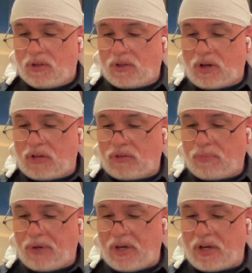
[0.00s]
Got to
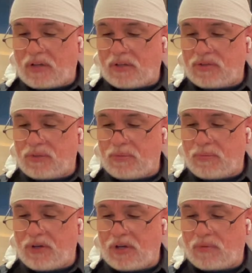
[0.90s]
pack a
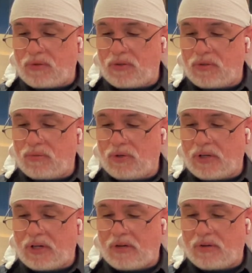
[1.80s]
sleeping bag when you
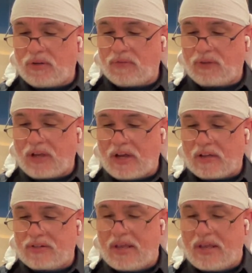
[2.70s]
run out of gas.